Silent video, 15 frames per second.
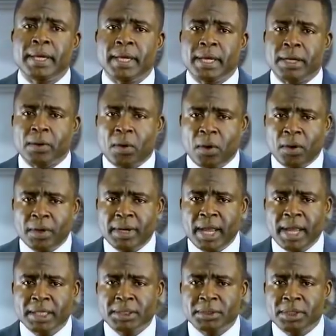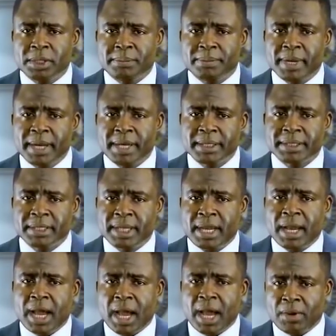in order to liberate
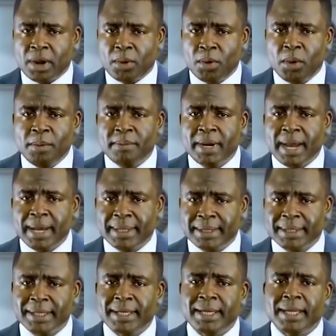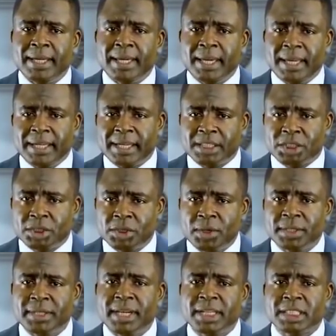our homeland in the
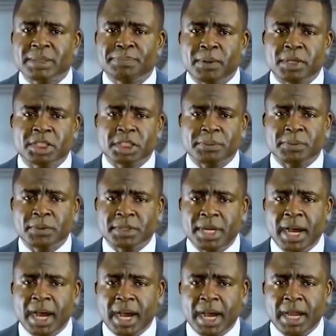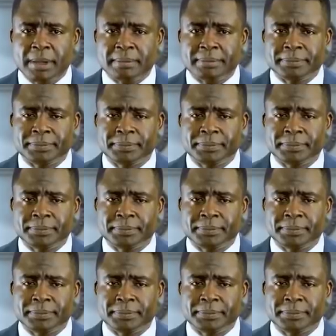shortest possible time.